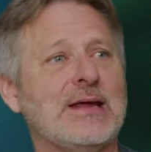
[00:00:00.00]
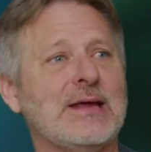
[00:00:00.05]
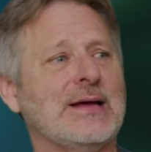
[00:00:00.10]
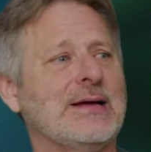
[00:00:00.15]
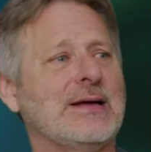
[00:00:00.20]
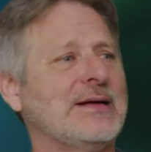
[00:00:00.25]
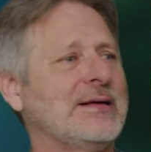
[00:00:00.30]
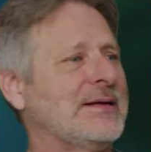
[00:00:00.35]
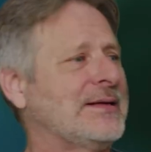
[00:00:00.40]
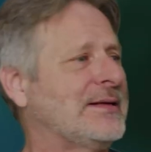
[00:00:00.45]

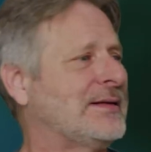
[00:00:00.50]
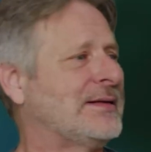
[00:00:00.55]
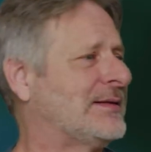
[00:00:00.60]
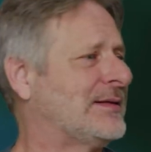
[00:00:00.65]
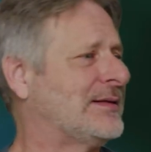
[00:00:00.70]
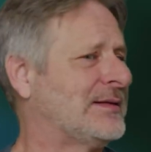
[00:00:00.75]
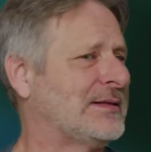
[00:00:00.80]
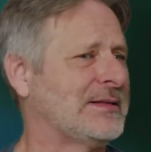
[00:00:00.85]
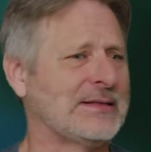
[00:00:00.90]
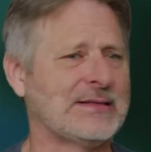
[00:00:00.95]

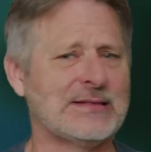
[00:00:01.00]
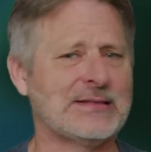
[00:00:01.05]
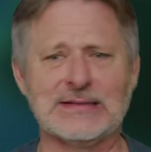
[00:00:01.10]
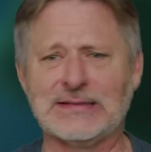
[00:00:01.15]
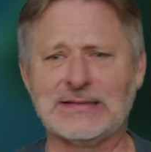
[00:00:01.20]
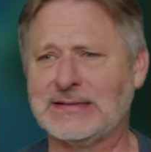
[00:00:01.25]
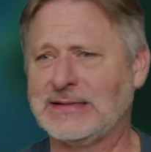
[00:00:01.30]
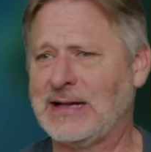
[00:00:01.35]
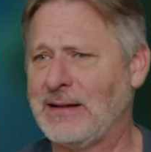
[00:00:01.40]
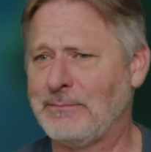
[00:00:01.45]

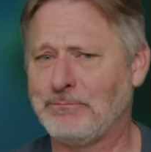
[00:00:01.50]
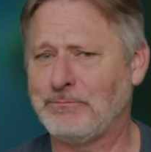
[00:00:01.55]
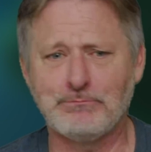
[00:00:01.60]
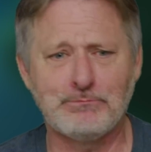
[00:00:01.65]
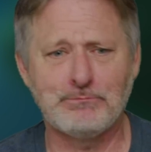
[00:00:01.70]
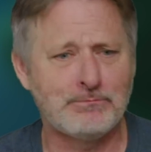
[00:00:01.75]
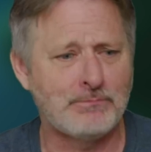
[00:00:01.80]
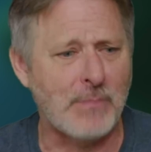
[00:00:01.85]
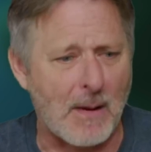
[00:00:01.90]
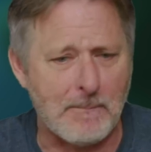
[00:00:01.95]
a
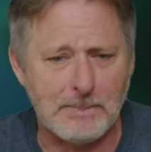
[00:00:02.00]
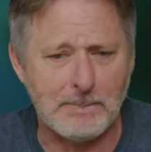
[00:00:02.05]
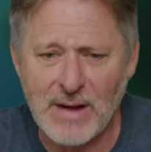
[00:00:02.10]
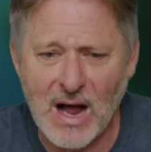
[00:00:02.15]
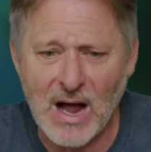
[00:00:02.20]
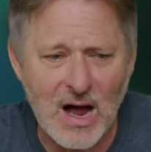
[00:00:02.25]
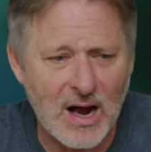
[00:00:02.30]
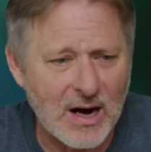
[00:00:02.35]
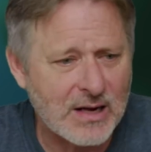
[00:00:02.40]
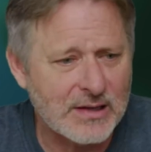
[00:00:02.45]

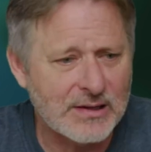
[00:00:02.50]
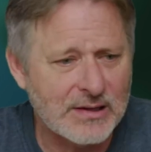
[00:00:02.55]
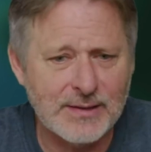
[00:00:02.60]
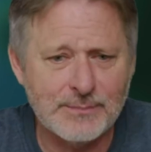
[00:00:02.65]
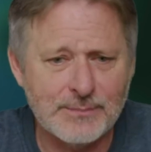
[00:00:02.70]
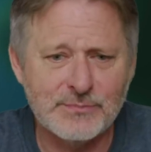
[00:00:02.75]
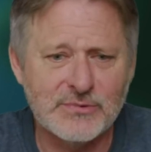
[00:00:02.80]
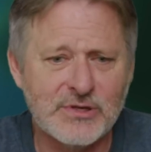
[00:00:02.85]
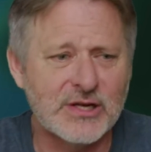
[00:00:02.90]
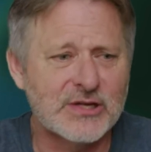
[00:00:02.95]

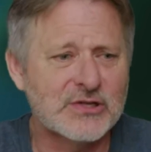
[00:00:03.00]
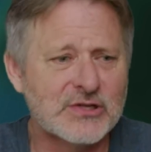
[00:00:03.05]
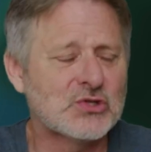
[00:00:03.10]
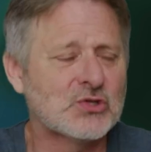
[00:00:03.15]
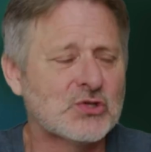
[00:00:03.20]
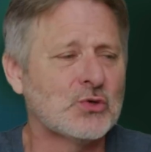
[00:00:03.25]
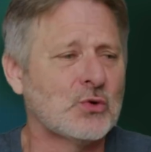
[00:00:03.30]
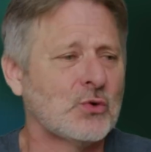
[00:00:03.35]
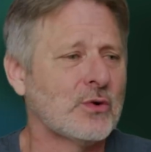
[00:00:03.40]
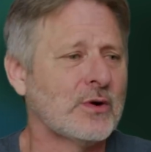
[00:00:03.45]
apocalyptic
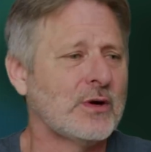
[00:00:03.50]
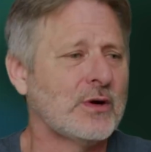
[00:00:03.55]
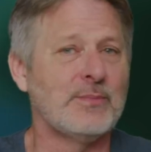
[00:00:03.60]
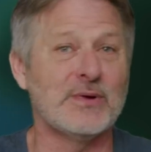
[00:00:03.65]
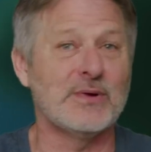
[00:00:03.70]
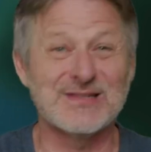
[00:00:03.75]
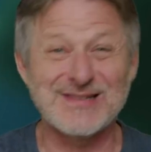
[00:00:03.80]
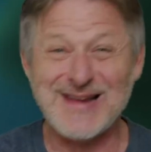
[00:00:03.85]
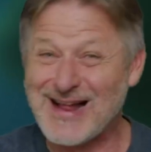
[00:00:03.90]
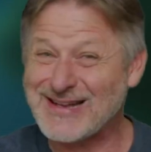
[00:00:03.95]
story, but
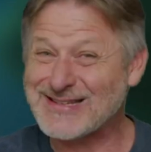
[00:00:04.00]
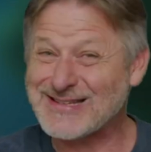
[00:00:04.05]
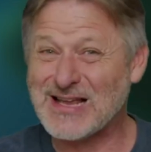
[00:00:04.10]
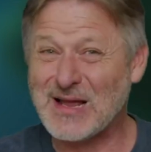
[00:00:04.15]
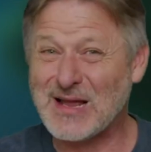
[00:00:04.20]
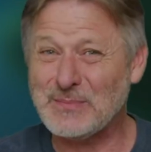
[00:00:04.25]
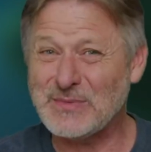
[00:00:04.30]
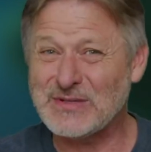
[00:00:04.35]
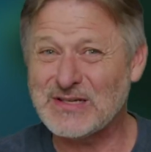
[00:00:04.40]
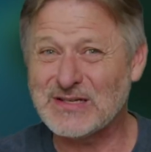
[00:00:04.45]
it's not
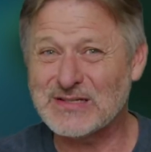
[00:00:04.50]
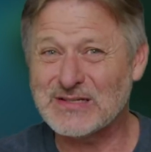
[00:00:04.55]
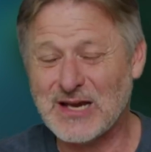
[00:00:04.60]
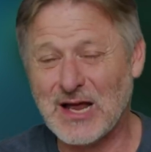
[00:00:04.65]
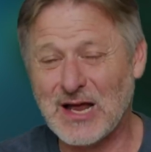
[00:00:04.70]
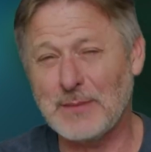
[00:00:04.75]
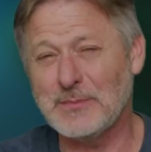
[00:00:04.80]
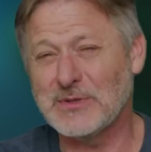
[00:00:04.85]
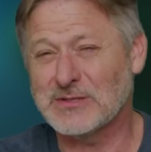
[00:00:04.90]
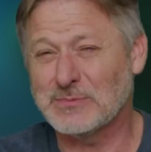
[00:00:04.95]
zombies this
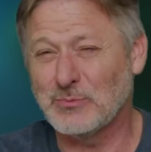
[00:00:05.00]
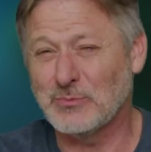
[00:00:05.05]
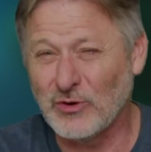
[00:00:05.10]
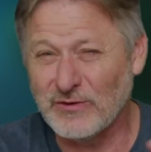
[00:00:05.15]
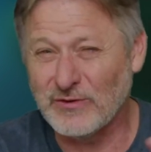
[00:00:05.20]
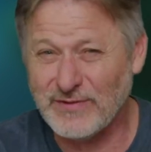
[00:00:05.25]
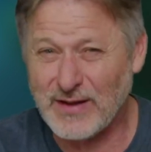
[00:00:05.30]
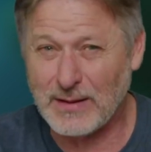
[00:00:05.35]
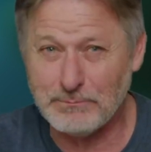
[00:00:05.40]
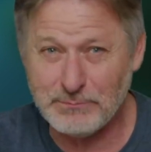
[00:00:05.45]
time. It's more
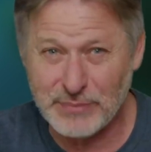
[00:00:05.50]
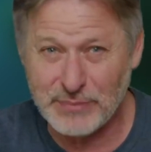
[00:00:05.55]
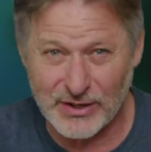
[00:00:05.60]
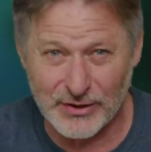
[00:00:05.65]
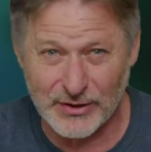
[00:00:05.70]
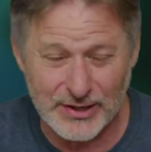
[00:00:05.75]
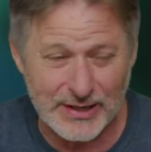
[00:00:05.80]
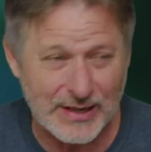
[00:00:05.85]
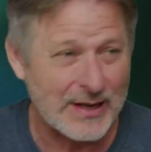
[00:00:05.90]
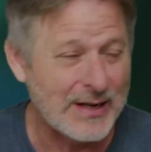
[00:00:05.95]

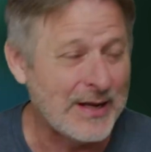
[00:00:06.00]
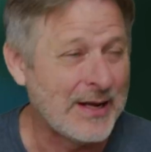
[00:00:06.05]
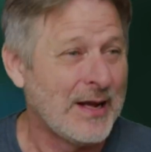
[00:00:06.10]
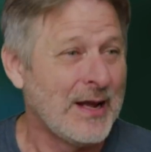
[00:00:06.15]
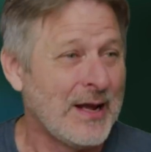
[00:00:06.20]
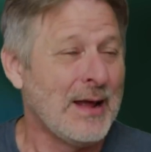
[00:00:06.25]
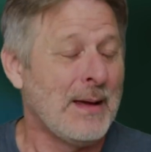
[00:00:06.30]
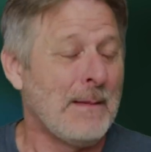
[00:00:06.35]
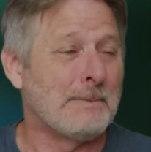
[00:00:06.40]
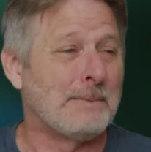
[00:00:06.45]
vampiric.
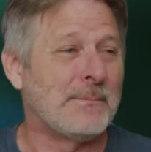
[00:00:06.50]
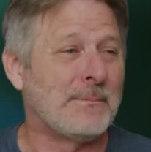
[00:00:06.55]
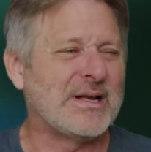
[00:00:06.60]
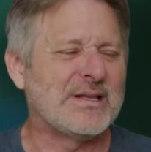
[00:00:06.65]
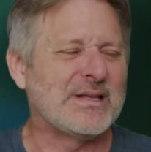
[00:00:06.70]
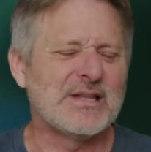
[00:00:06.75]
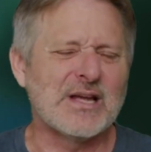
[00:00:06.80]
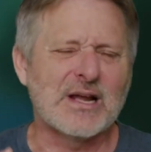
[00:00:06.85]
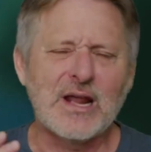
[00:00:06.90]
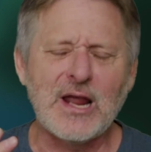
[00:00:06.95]

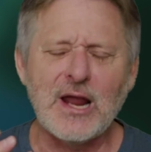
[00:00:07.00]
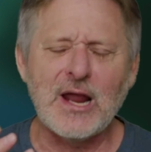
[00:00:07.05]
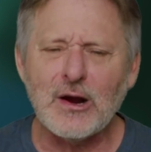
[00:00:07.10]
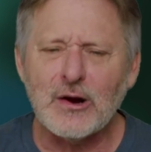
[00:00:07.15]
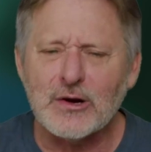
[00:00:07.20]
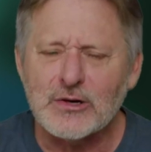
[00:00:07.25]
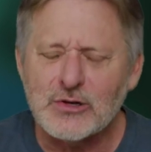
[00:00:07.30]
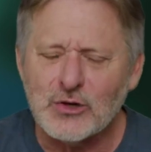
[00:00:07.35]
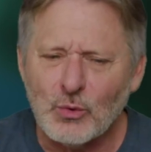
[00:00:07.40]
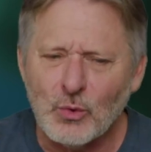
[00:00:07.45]
But the
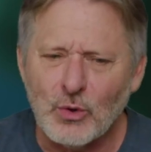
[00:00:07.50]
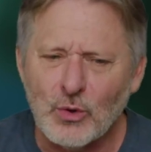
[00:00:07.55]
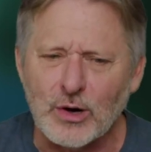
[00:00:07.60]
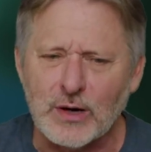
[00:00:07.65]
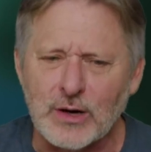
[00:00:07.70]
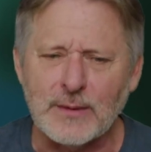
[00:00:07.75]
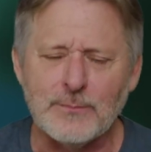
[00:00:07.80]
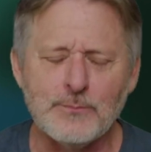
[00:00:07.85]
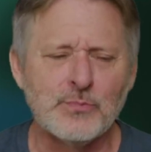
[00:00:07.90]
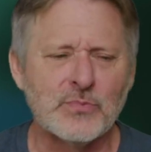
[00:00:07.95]
character
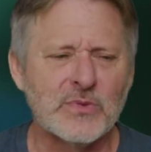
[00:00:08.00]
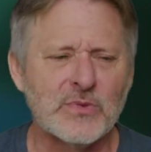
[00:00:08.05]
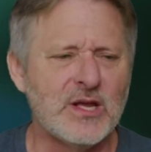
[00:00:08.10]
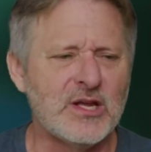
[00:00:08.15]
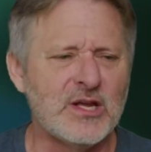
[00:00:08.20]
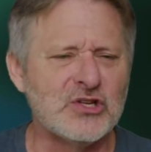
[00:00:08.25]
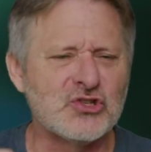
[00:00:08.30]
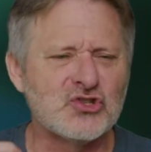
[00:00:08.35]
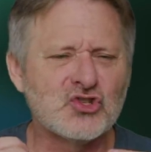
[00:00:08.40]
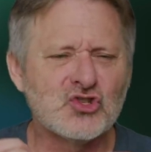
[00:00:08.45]
work
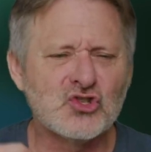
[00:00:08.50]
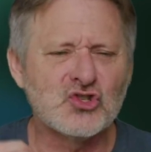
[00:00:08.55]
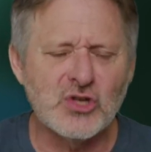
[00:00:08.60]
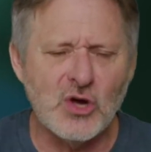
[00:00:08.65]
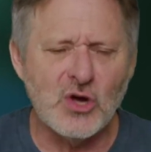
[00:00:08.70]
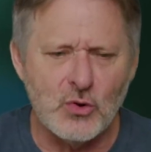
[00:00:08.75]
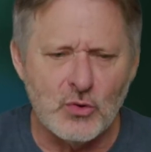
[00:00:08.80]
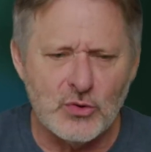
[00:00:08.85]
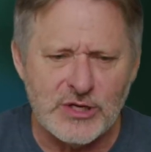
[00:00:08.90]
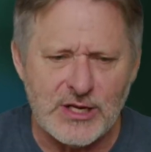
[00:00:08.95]
is
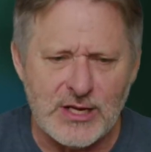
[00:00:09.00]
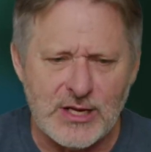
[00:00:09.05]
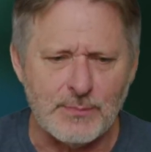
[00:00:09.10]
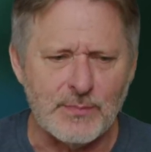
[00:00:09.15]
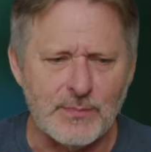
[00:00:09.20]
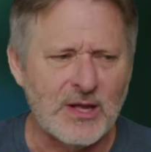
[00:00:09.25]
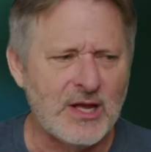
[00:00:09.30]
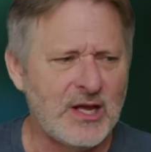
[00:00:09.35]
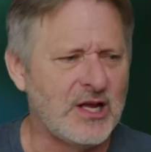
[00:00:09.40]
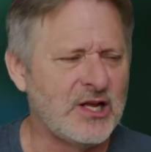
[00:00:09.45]
so deep.
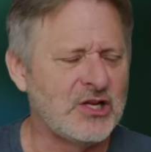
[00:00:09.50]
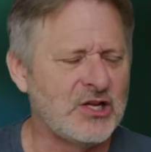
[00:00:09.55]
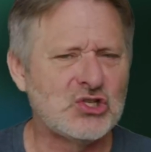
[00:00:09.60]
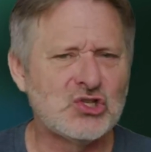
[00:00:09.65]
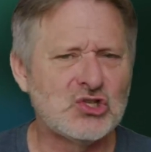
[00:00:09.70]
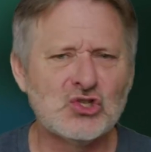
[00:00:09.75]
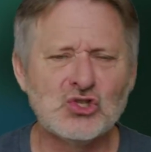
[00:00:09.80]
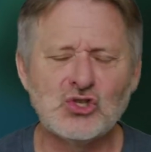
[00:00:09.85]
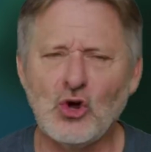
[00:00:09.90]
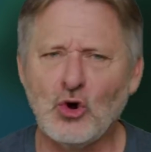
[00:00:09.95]
It's
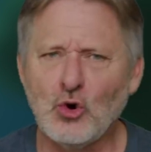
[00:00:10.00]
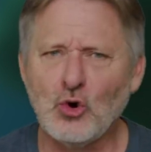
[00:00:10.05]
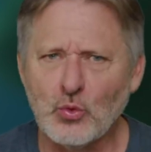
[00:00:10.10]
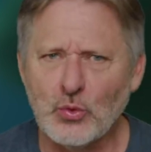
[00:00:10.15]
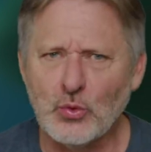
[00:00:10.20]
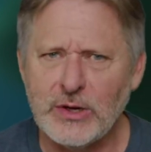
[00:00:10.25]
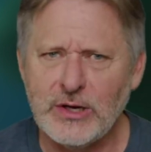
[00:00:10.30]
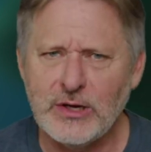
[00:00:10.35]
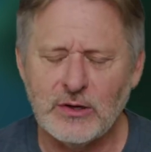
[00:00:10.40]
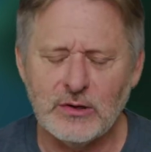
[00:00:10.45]
so
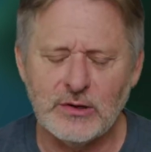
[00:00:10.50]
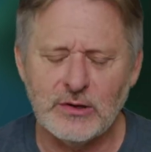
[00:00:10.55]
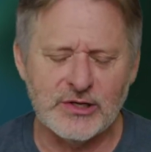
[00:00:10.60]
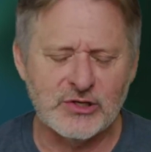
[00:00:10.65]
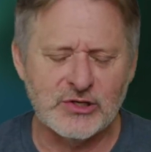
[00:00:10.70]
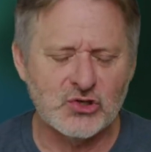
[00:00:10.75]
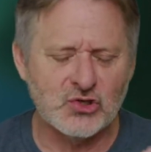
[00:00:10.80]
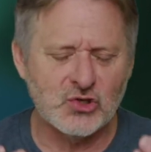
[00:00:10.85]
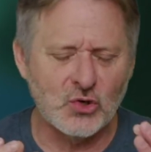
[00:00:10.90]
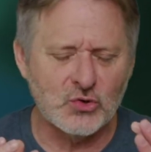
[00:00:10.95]
real. It's
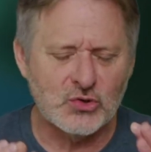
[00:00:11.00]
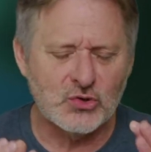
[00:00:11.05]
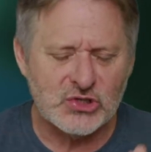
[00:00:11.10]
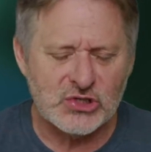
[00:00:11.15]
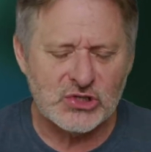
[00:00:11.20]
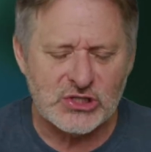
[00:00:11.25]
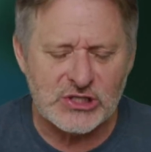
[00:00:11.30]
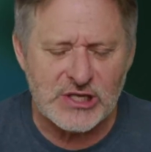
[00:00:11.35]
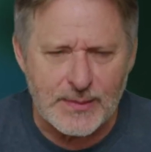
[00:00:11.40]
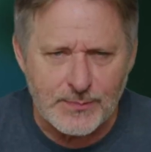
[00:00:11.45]
so
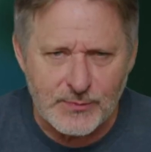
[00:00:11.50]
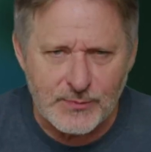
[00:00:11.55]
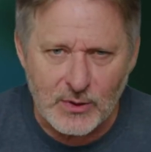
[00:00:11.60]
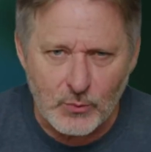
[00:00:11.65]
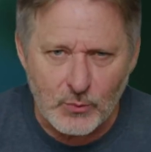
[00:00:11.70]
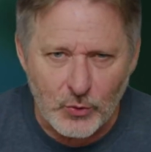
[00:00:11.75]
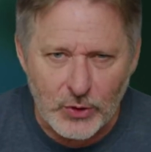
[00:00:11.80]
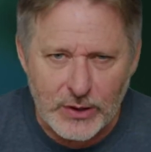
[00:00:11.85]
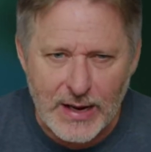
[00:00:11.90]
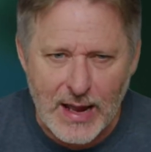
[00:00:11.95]
steeped in
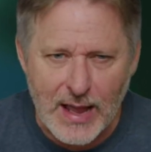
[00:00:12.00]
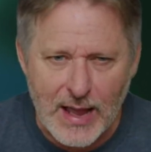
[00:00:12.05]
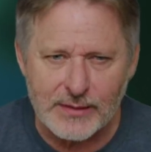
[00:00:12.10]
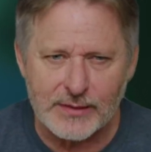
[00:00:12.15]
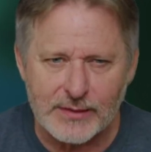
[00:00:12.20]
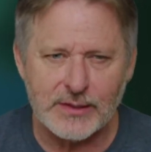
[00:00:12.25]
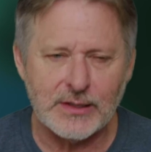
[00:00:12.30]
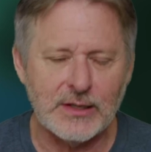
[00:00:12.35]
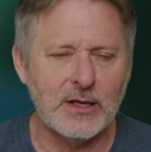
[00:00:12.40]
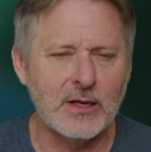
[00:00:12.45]

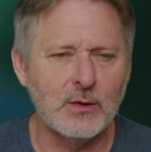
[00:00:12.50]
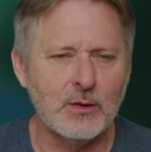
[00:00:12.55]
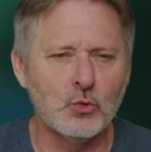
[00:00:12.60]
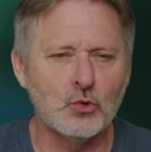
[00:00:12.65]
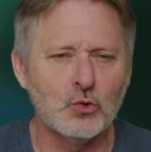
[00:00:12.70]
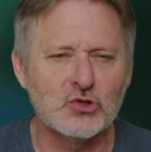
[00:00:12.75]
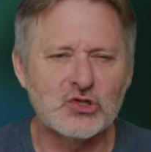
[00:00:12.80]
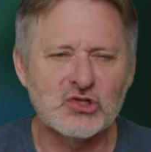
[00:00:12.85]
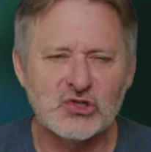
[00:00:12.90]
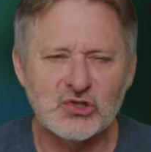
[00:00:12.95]
reality. It
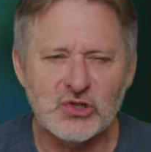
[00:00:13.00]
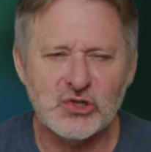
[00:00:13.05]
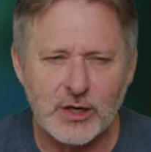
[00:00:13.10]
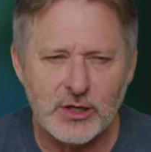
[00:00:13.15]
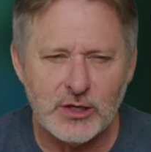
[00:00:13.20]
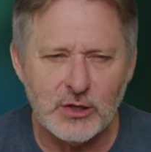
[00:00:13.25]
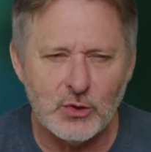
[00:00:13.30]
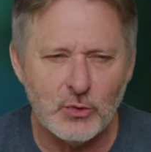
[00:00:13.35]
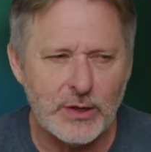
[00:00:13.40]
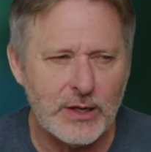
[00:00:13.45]
will suck
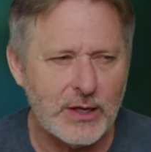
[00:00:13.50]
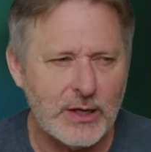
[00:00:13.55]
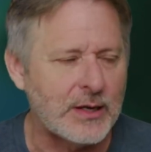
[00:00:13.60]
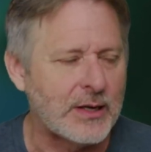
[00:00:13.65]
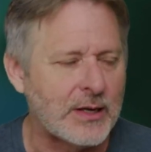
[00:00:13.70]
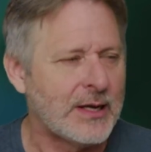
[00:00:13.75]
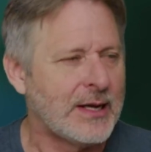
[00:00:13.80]
you in.